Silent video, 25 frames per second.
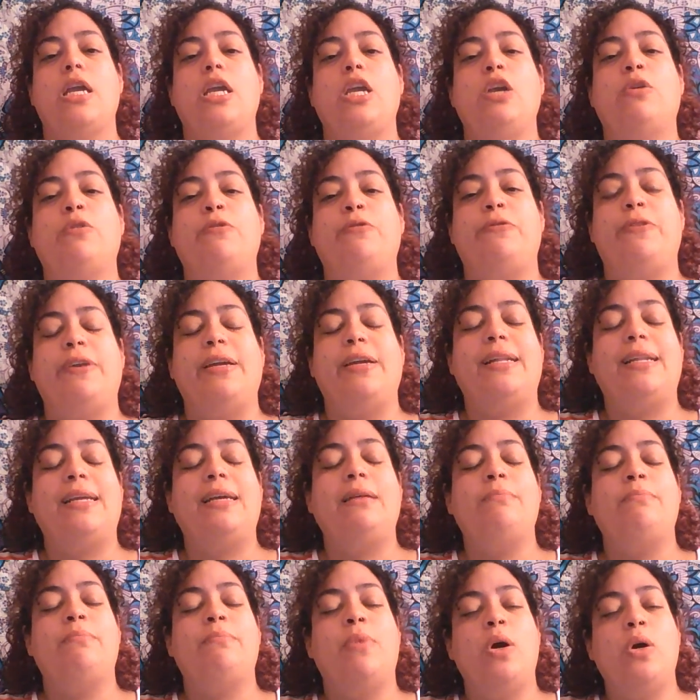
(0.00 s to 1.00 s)
You'll feel
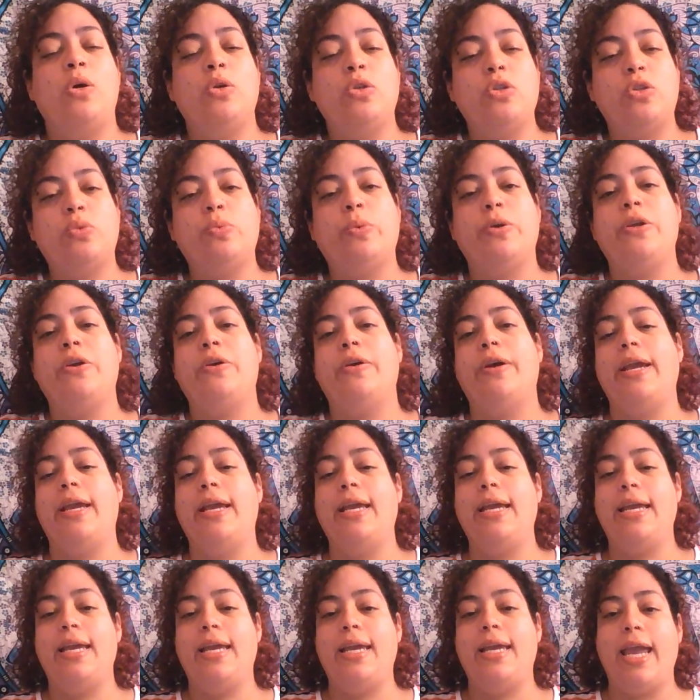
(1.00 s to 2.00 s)
it most when you're
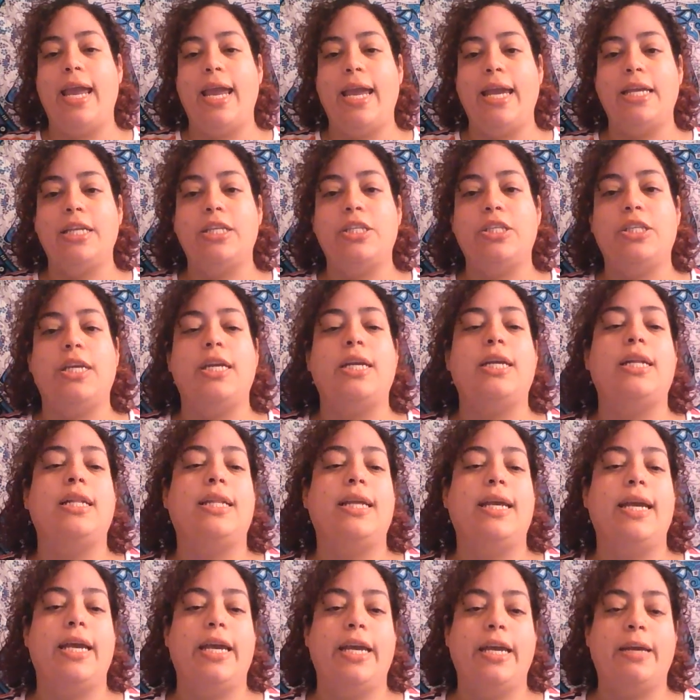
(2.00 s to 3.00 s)
engaging
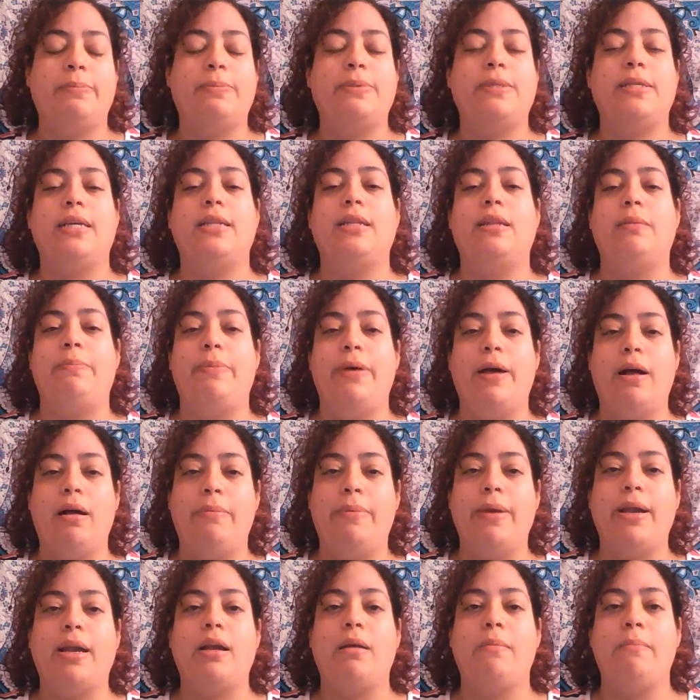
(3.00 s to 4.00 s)
the hips and the
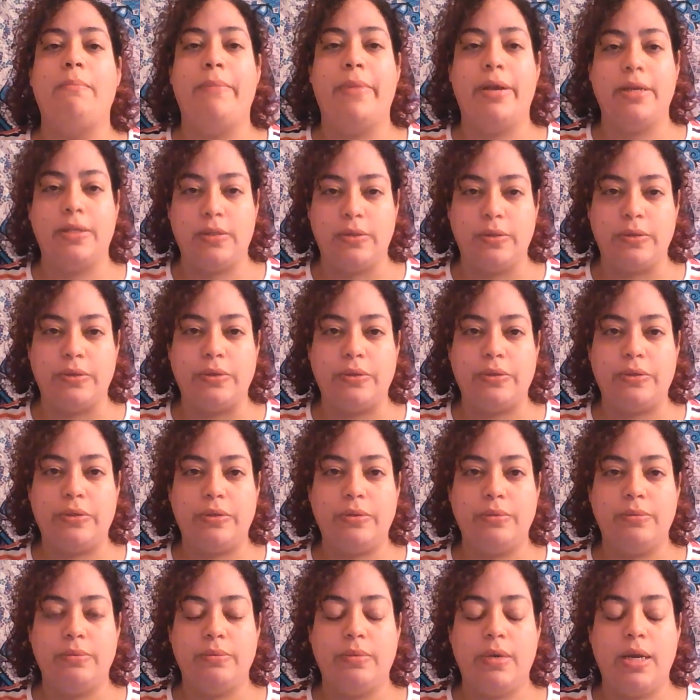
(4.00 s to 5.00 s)
pelvic
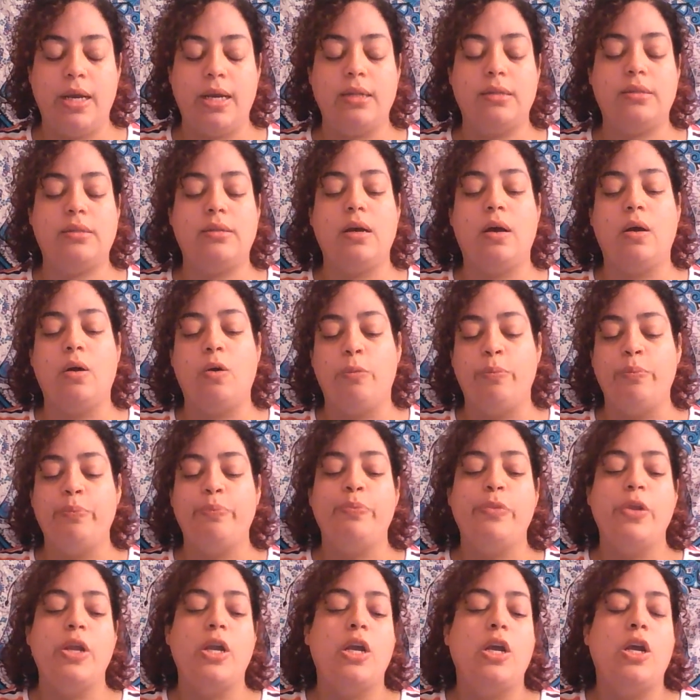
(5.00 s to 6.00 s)
muscles, right? So,
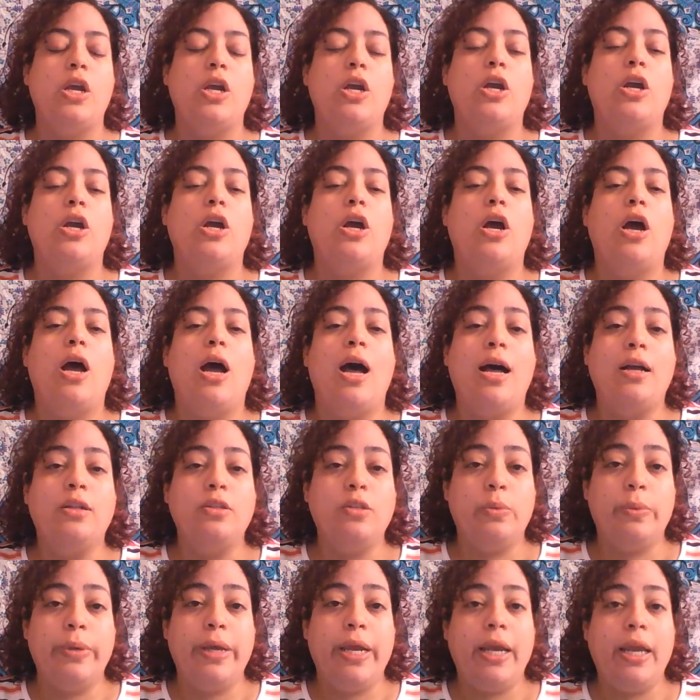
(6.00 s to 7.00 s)
how
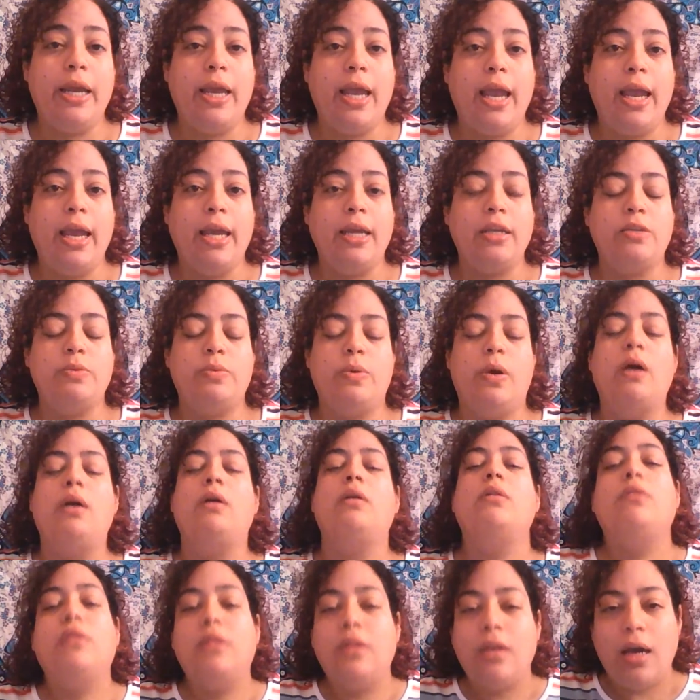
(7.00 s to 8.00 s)
do we engage?
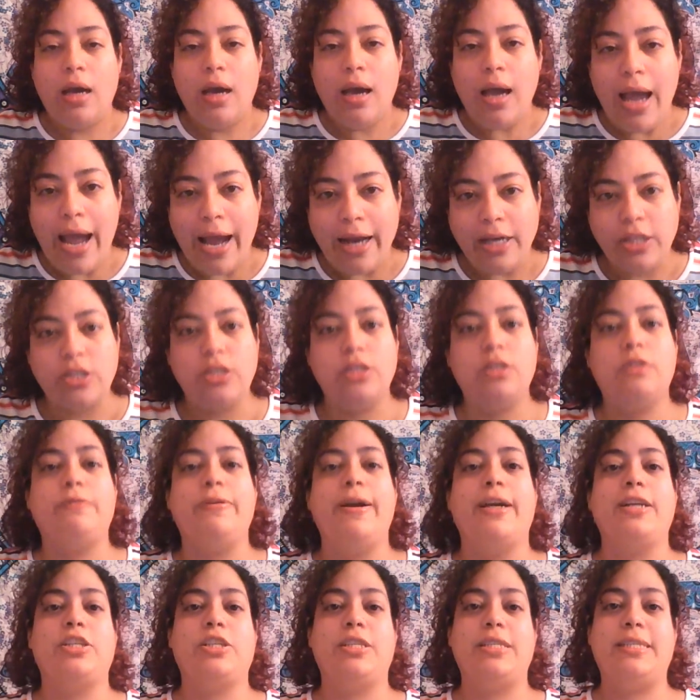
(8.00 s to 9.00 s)
Well, the action of
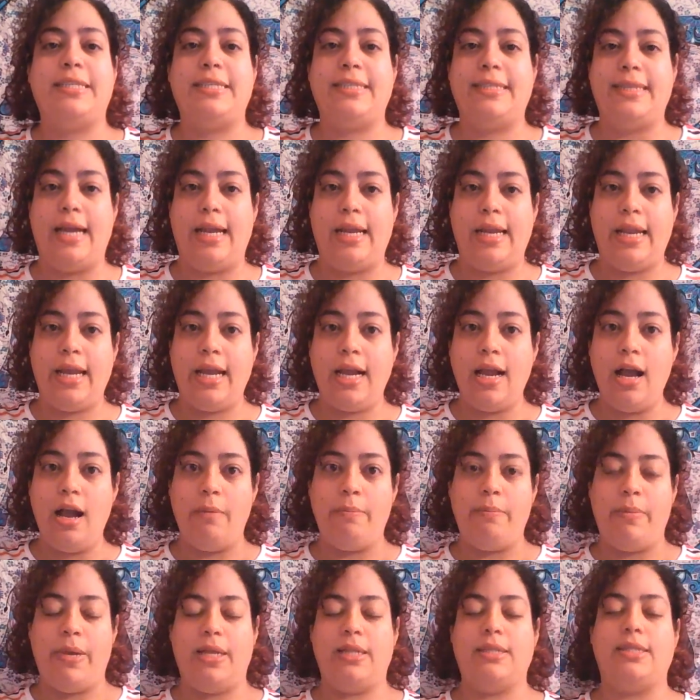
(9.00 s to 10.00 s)
actually standing
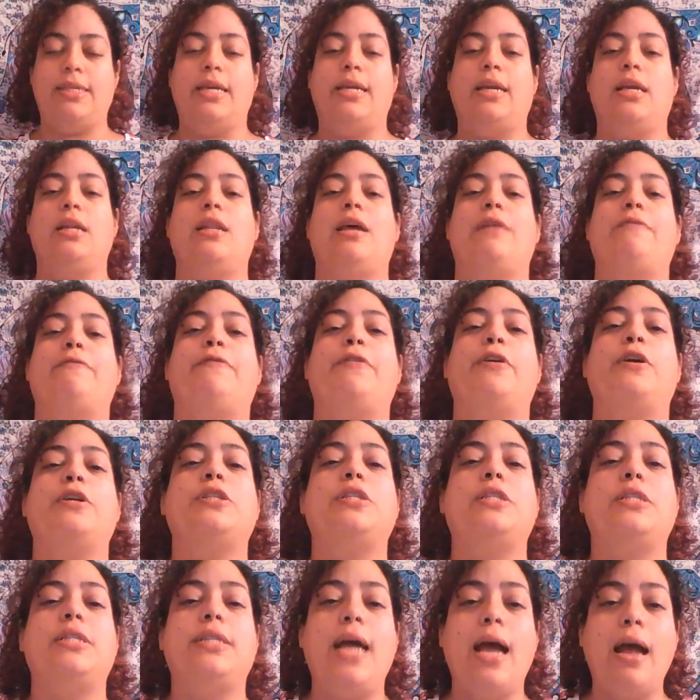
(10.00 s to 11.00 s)
up and taking that
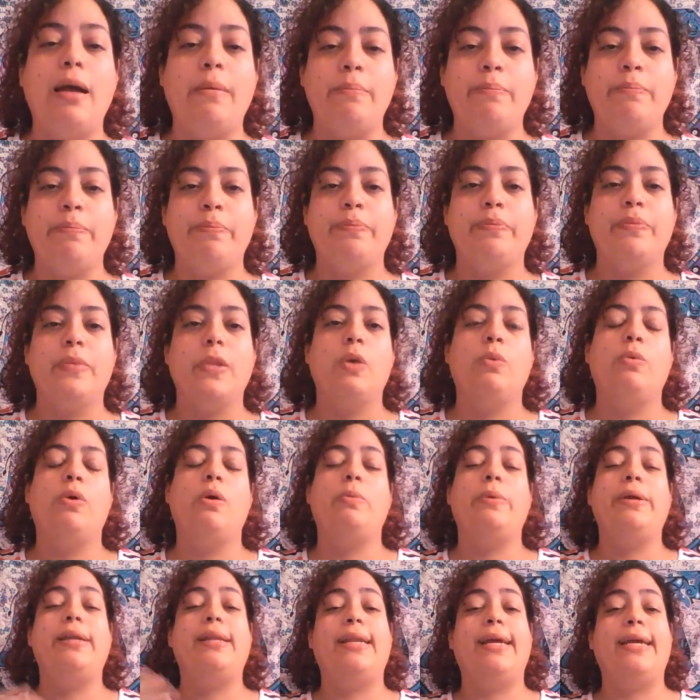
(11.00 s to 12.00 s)
first step.
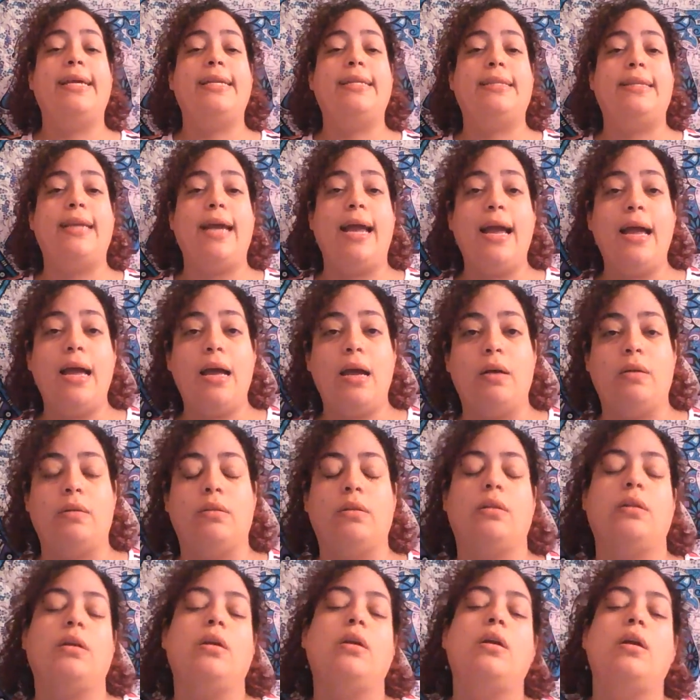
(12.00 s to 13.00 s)
When we lay
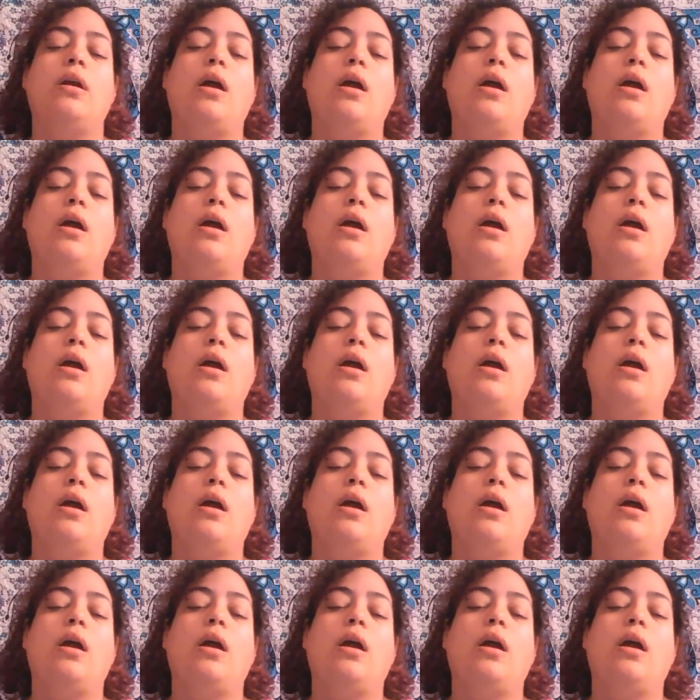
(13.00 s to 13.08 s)
down,